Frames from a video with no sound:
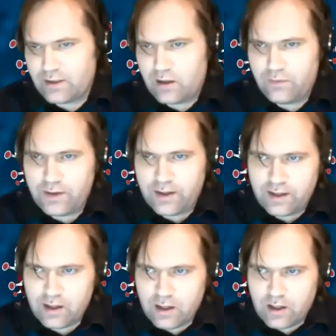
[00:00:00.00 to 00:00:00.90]
on
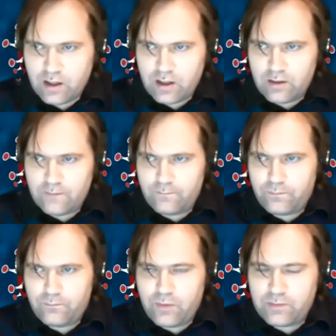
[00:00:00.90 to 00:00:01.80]
the
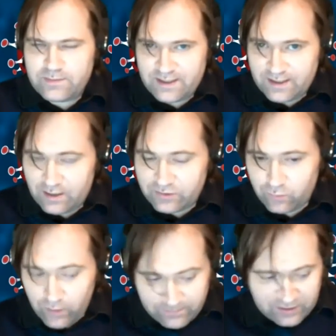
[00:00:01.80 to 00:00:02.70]
Birmingham City Council
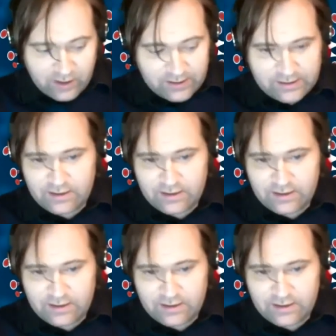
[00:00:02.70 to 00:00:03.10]
website.